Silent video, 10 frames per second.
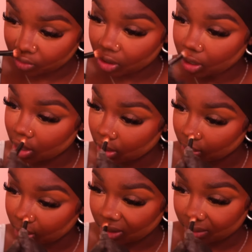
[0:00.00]
very long
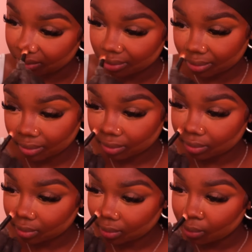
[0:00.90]
way.
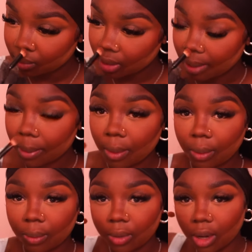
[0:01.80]
I
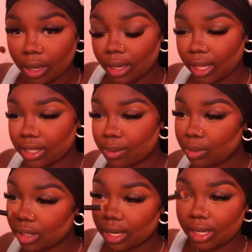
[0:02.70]
remember an
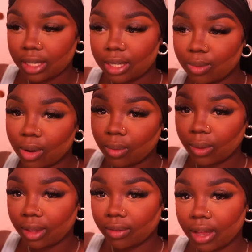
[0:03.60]
example that they did one
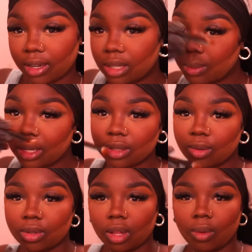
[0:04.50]
wave and somebody's
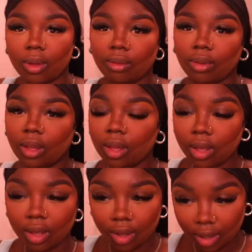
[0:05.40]
nose looked wavy.
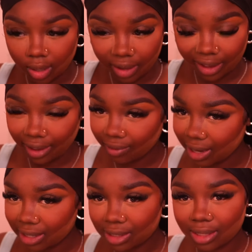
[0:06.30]
If
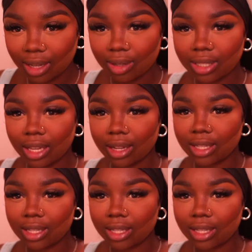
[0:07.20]
that doesn't tell you take your